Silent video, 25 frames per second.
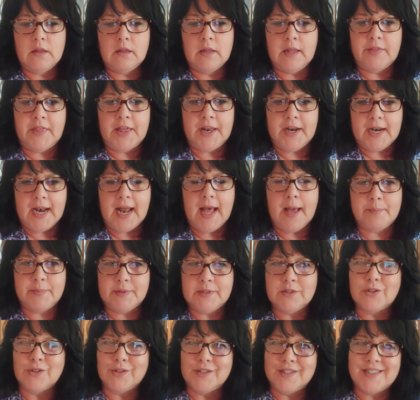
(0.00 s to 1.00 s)
that it
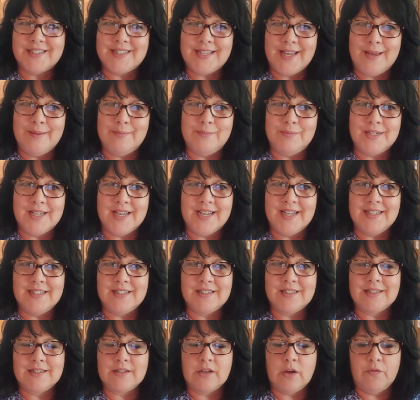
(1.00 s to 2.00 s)
happens on the same
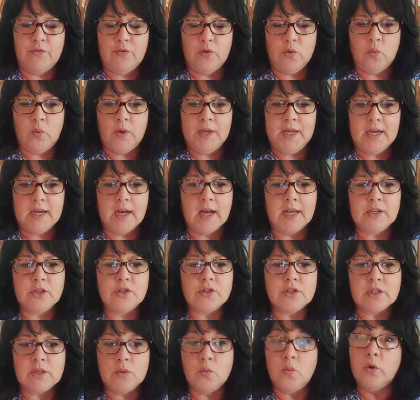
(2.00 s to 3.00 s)
days of the week. I
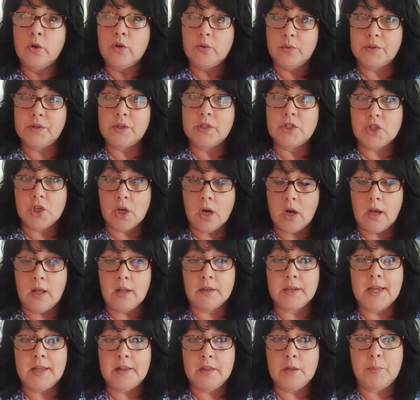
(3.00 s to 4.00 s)
usually work with the
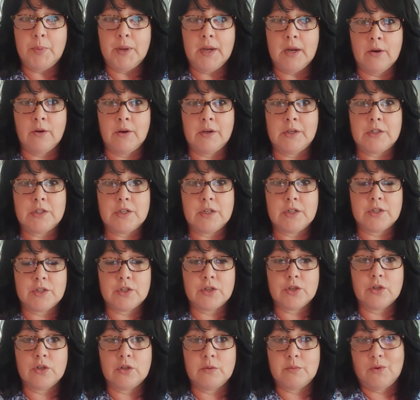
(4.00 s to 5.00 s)
child and the parent to
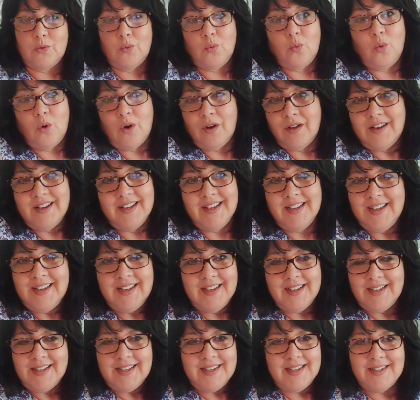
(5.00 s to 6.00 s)
determine what
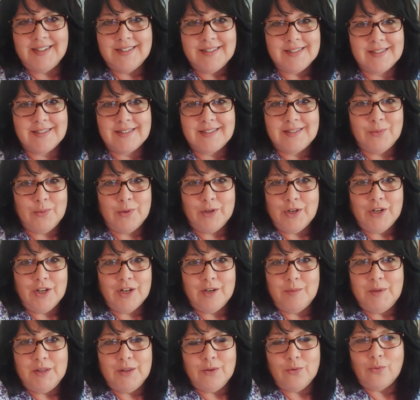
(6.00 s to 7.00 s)
are going
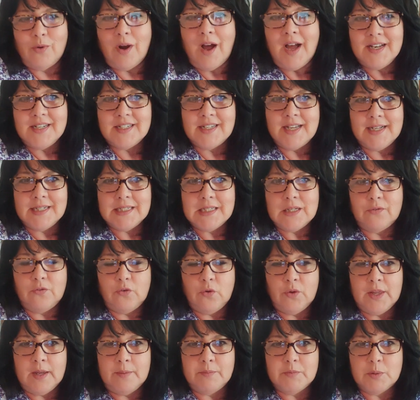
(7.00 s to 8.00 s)
to be the right days
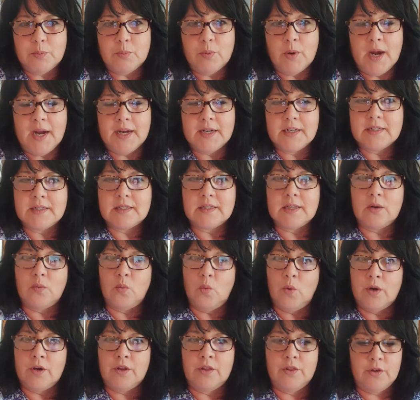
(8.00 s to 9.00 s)
for them to practice and
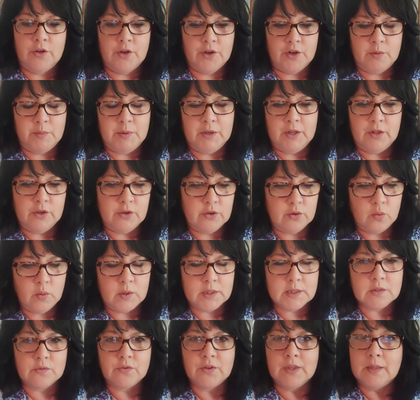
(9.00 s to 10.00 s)
what are going to be the good
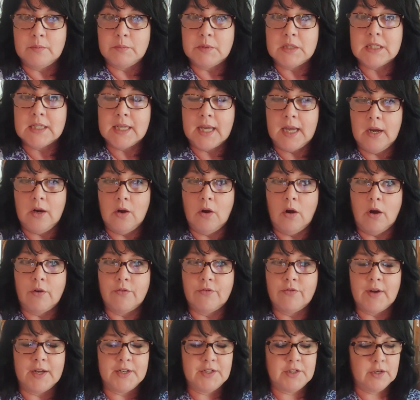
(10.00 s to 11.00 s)
ones for them to take
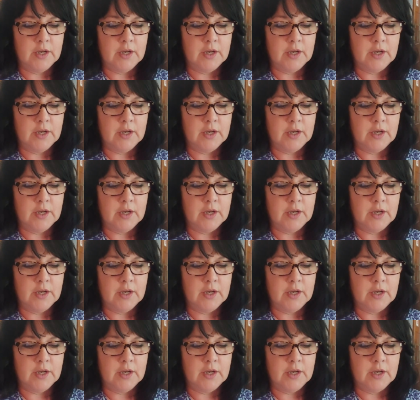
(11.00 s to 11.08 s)
off.